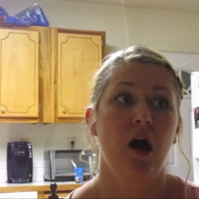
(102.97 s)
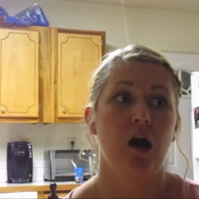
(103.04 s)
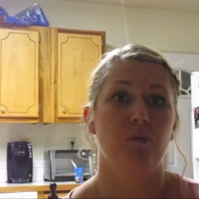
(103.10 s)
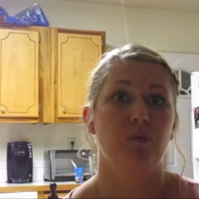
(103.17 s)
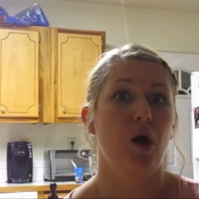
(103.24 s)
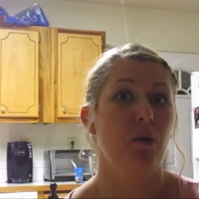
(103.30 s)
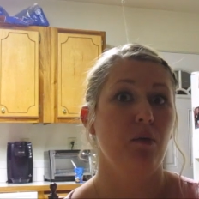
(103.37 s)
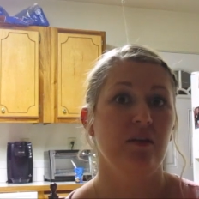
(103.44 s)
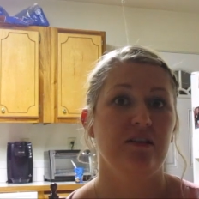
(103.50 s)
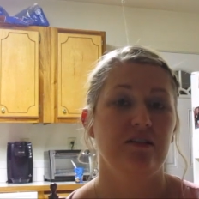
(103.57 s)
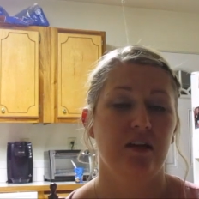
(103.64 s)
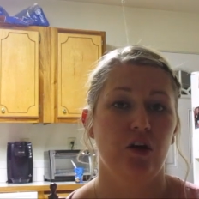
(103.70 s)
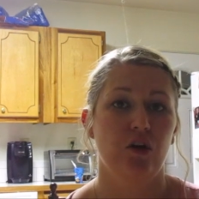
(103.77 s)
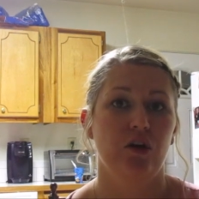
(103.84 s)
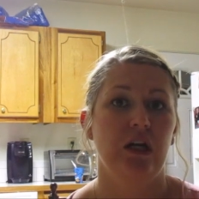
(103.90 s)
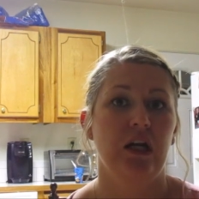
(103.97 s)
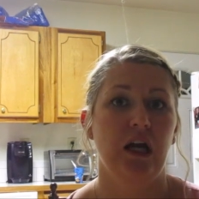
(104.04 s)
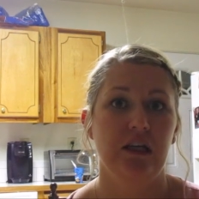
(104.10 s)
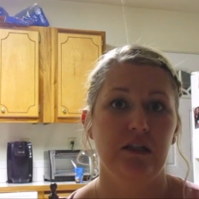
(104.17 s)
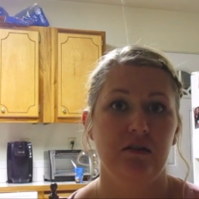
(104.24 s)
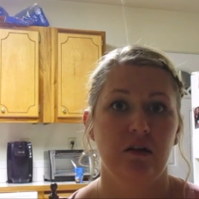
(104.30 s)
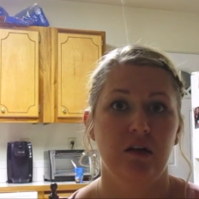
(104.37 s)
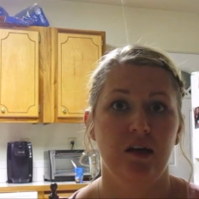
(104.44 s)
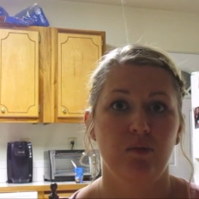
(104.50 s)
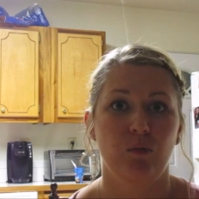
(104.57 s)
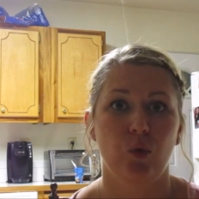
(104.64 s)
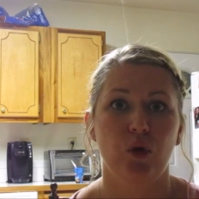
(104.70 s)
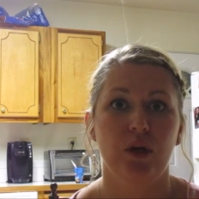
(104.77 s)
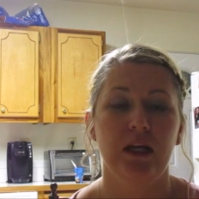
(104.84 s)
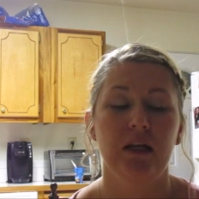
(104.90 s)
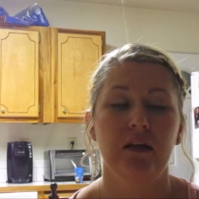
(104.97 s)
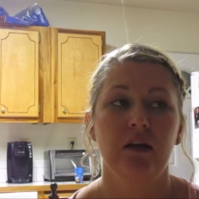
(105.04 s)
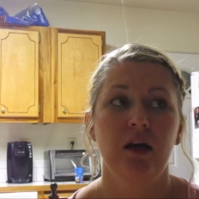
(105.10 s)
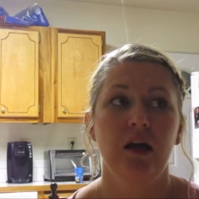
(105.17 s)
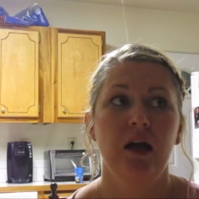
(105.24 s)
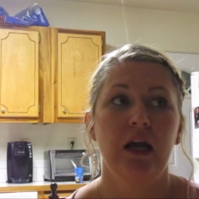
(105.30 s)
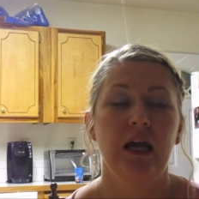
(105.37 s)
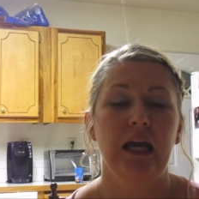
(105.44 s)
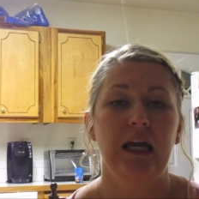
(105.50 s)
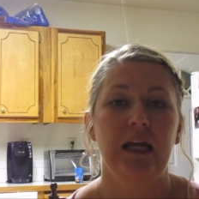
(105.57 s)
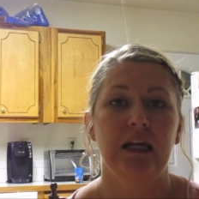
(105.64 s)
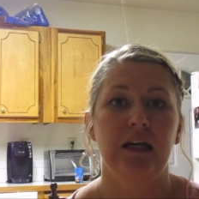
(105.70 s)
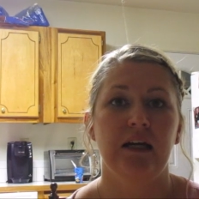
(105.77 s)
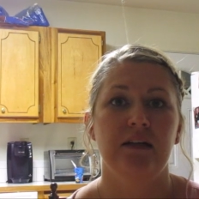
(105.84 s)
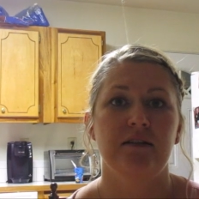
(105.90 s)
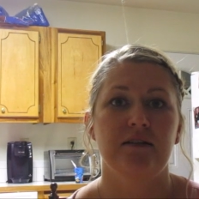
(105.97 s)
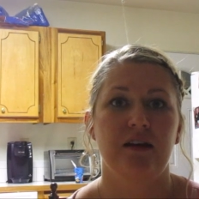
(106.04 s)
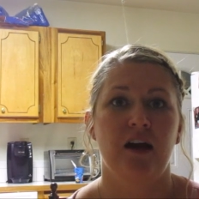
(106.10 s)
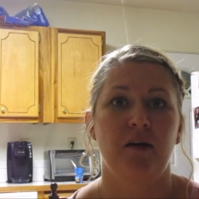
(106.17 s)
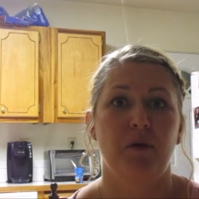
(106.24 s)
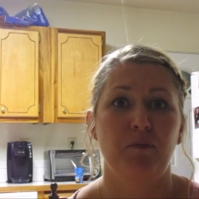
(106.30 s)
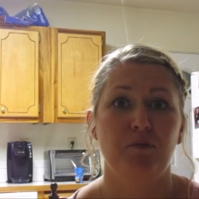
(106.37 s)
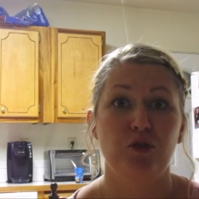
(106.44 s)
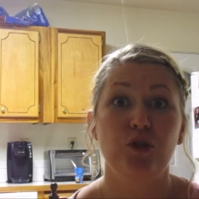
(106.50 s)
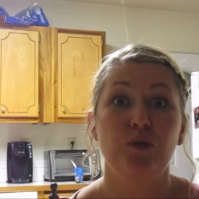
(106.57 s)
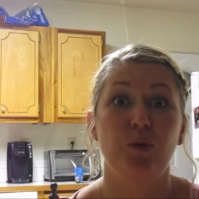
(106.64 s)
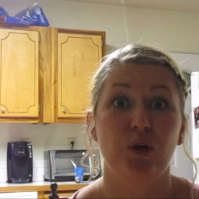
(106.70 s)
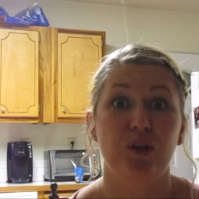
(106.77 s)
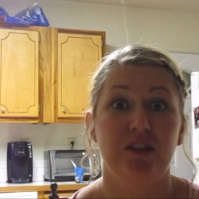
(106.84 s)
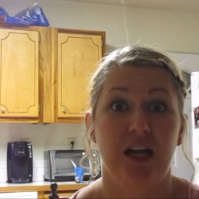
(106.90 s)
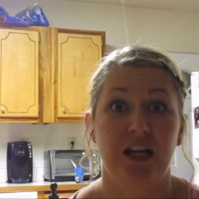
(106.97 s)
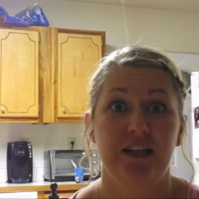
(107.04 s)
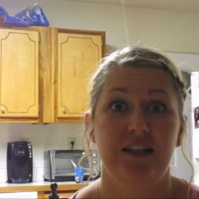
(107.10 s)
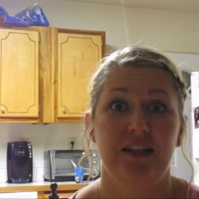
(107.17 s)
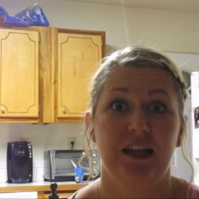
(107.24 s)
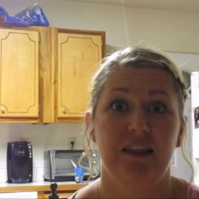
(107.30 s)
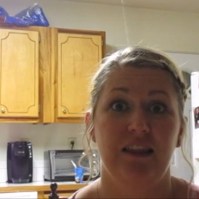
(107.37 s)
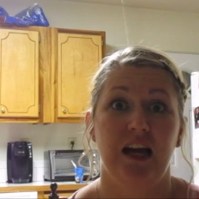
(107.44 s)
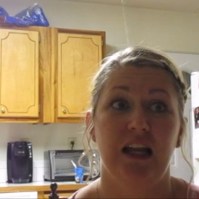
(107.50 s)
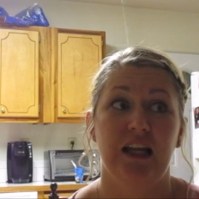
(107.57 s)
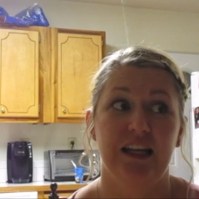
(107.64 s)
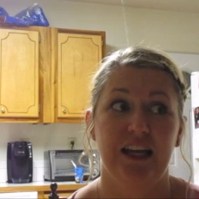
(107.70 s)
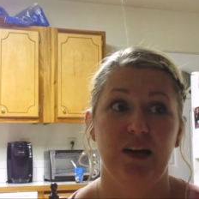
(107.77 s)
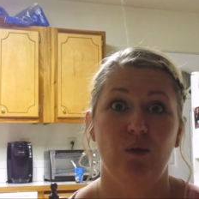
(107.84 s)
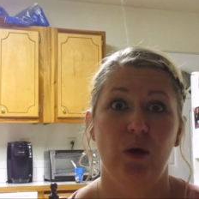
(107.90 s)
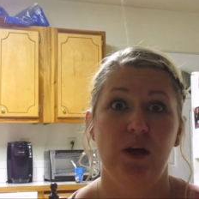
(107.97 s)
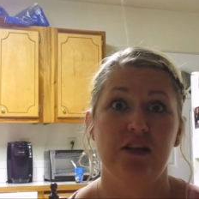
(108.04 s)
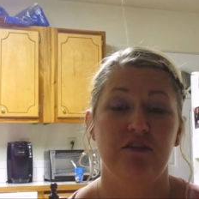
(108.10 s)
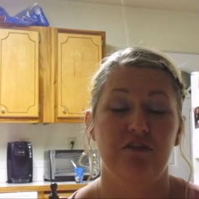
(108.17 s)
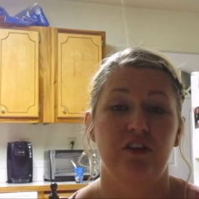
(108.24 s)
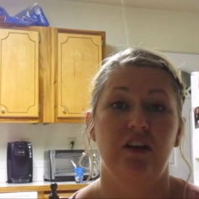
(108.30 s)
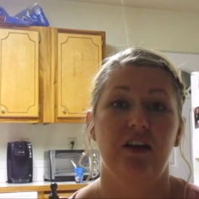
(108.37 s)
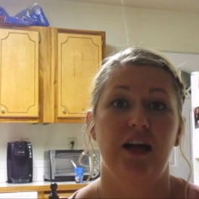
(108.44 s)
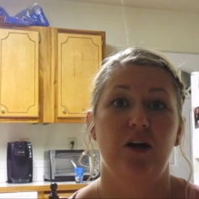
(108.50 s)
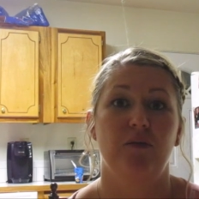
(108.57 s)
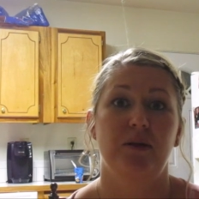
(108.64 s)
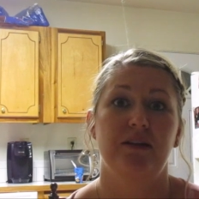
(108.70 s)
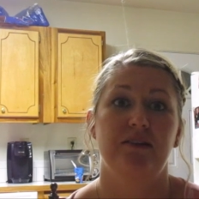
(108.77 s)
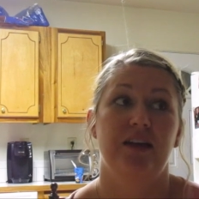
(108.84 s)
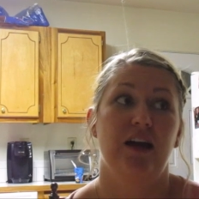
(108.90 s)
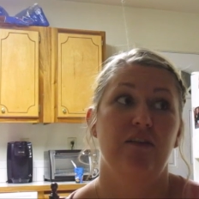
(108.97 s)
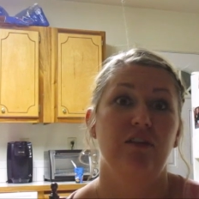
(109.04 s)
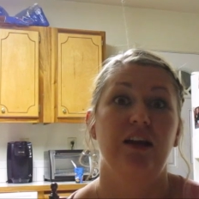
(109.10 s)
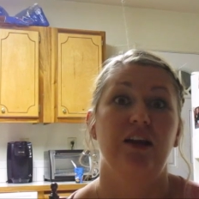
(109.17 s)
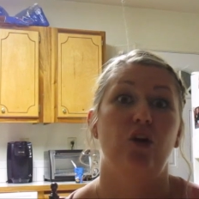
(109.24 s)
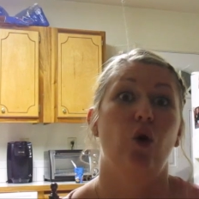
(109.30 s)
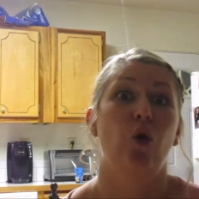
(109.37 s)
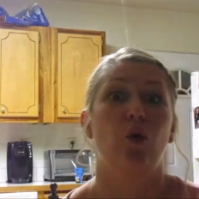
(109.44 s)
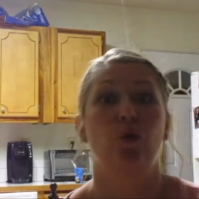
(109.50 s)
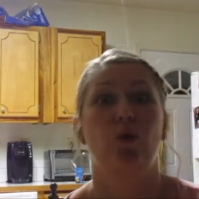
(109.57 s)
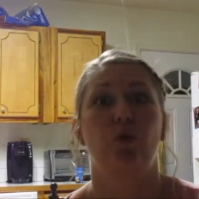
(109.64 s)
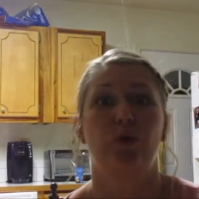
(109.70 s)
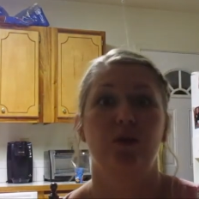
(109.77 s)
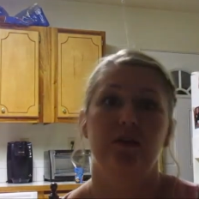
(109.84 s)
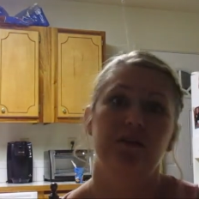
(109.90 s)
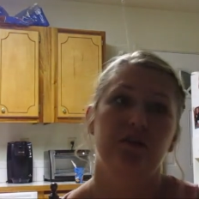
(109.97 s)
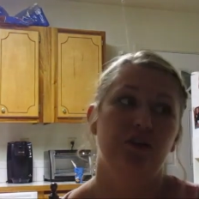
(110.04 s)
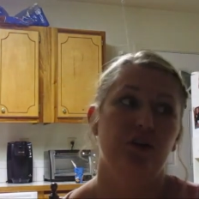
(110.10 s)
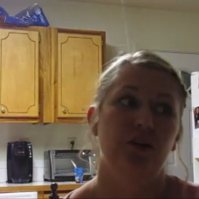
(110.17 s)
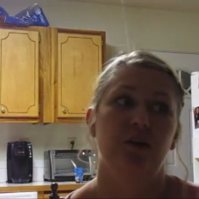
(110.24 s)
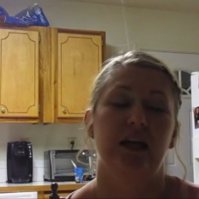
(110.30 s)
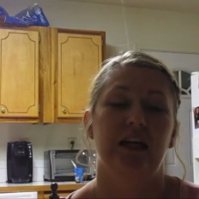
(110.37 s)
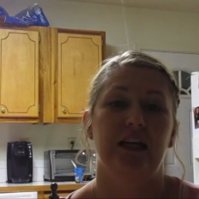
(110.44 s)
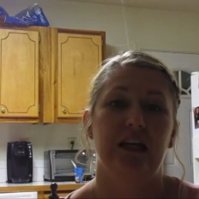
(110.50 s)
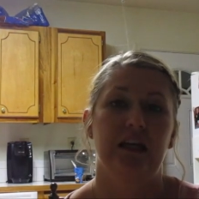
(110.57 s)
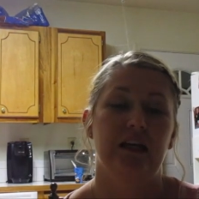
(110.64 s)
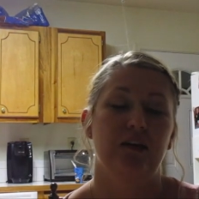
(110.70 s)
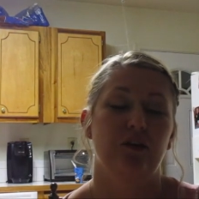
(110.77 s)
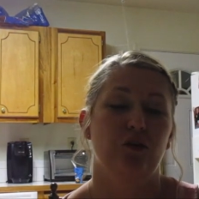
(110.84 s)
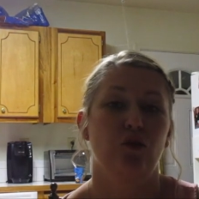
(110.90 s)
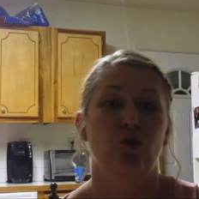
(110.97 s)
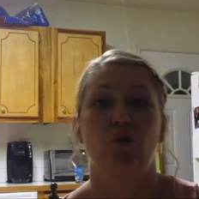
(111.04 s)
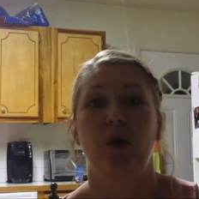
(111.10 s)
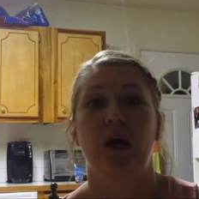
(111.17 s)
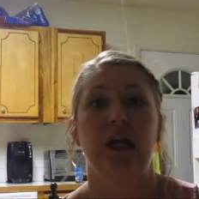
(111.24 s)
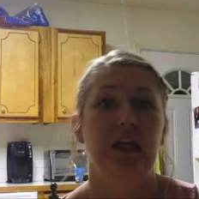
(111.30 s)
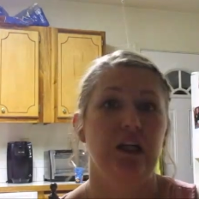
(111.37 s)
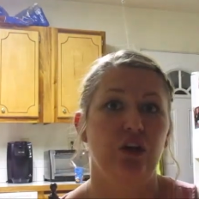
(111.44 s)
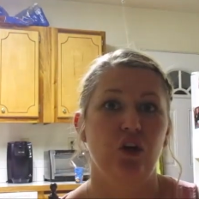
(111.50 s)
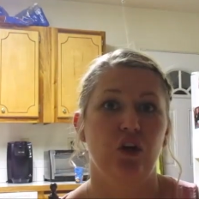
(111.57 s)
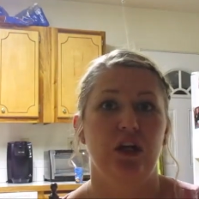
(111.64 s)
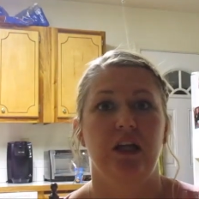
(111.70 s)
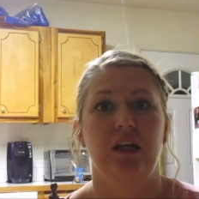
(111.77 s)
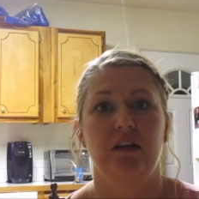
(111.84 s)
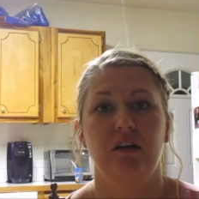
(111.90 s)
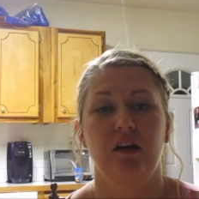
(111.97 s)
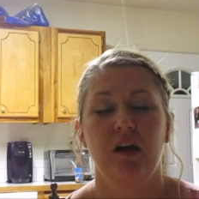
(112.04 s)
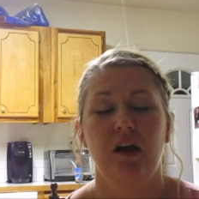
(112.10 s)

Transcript: uh, probably Saturday night, Sunday morning and um, I'm super excited to get that. I can't wait to fill it out because I have like an old, you know, like granny looking